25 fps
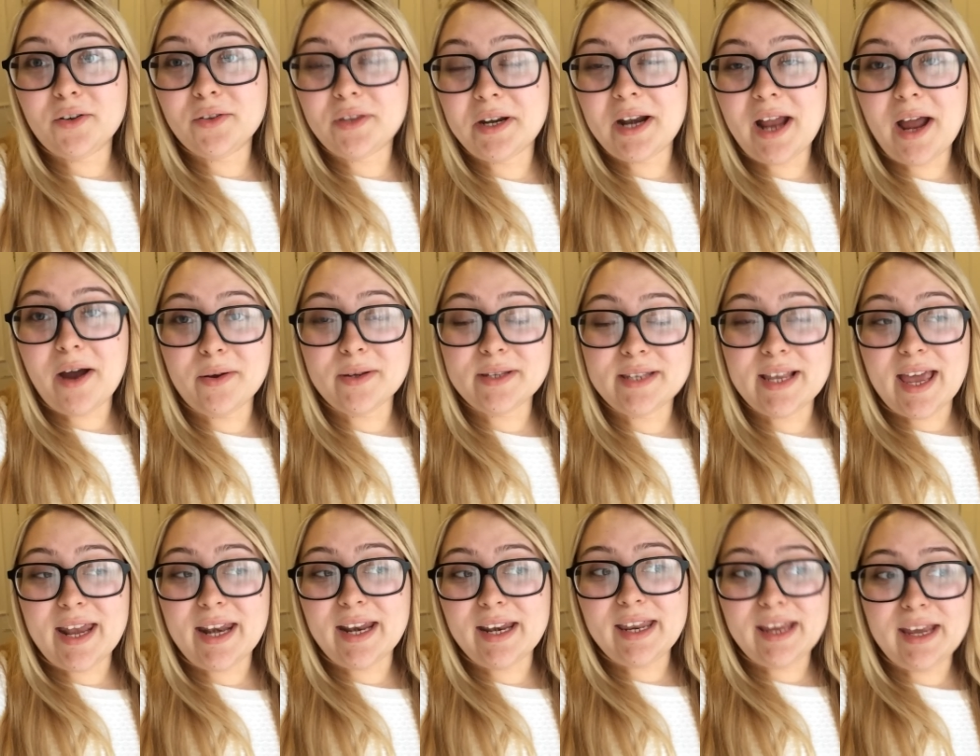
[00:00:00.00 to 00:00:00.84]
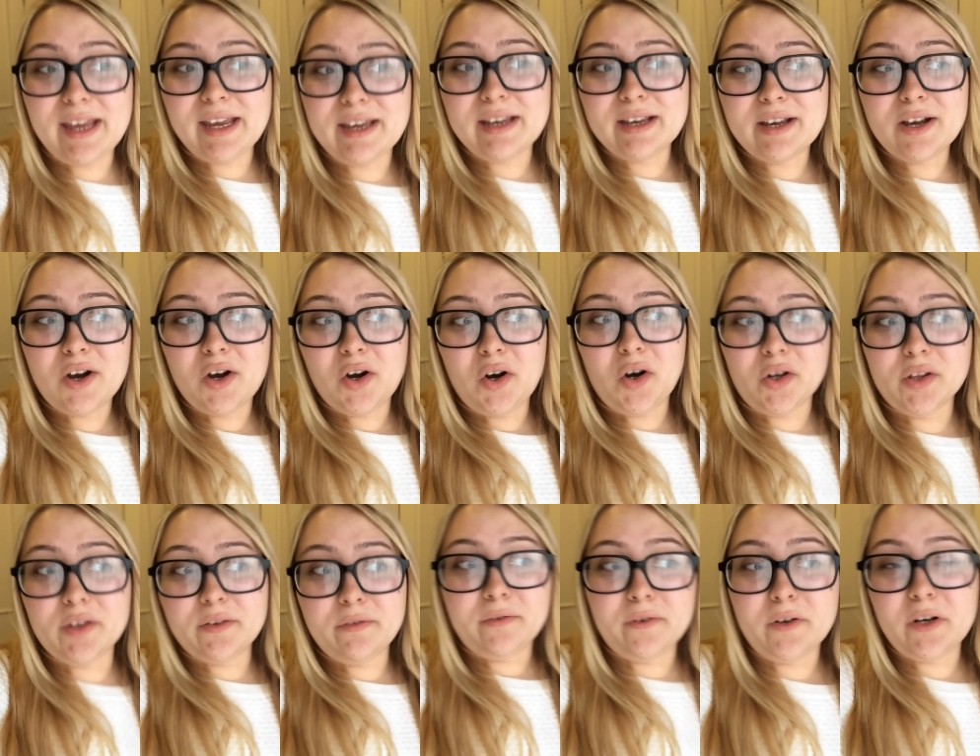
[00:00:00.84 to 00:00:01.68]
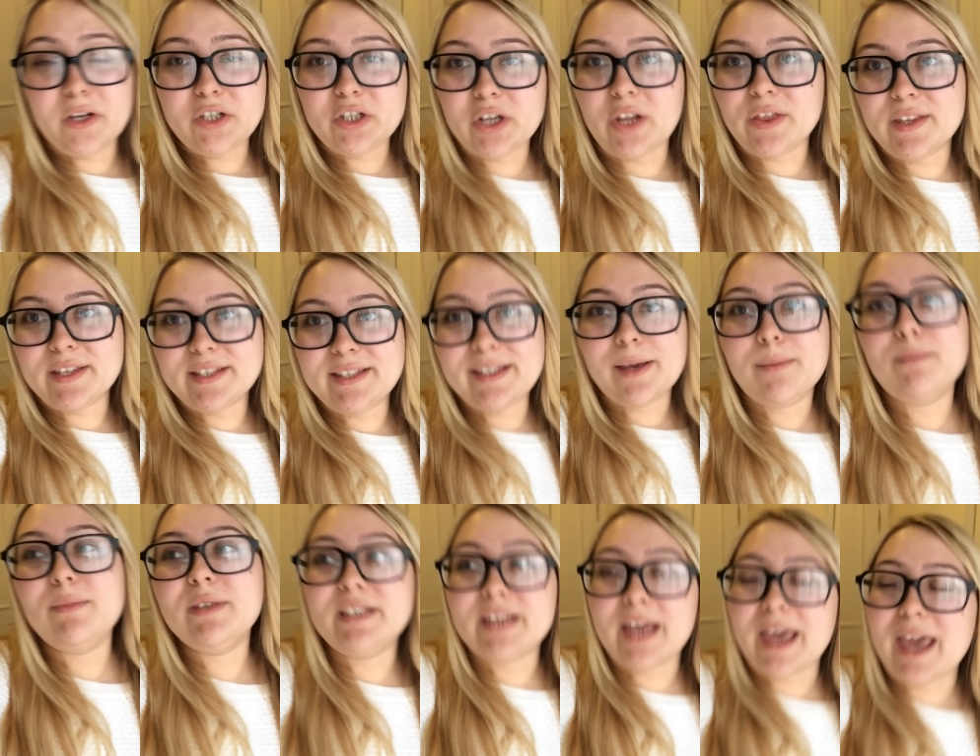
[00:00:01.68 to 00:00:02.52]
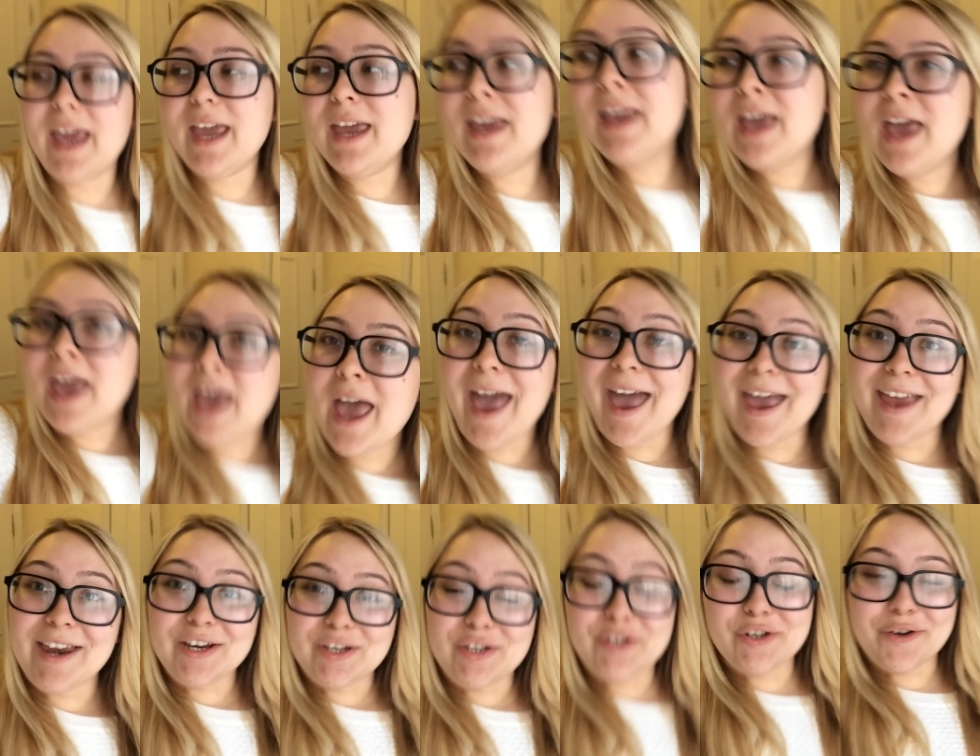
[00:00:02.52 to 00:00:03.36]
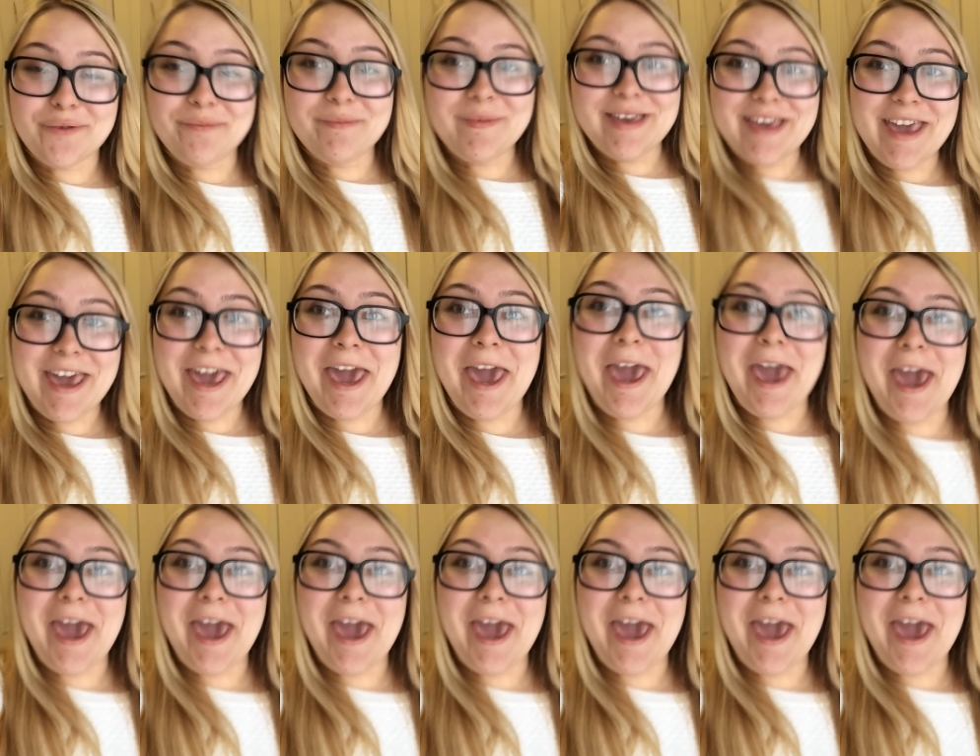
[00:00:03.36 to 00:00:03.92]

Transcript: I know that I was editing all the footage on the same day and it took me